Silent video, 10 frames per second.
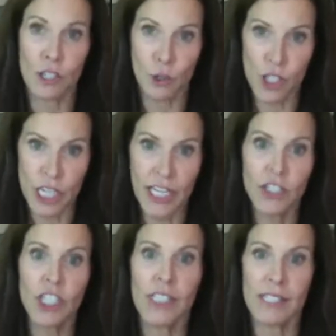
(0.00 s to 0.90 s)

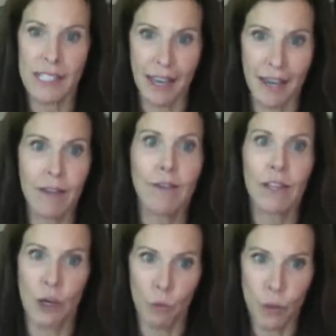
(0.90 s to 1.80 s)
associations say,
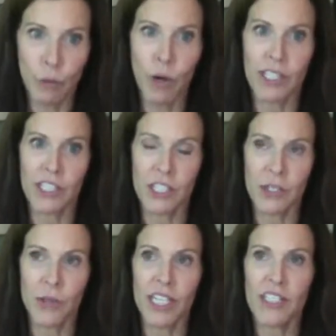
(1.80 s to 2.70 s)
we want to
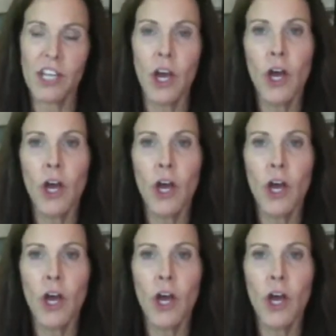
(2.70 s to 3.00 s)
do this.